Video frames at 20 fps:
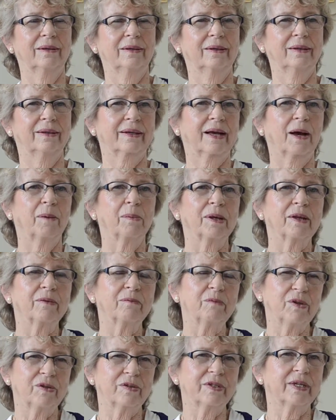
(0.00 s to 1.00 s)
a couple of
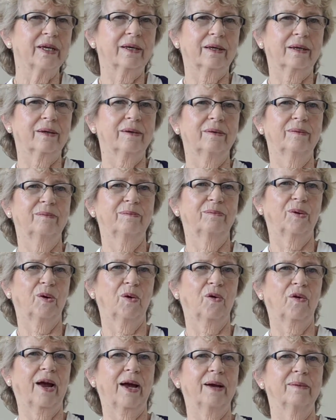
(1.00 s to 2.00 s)
music
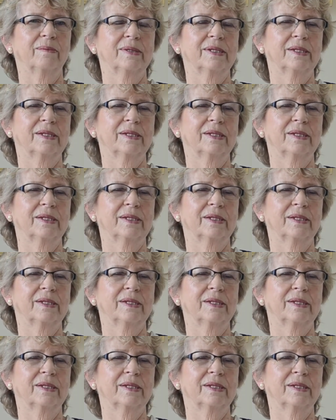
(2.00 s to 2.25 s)
programs,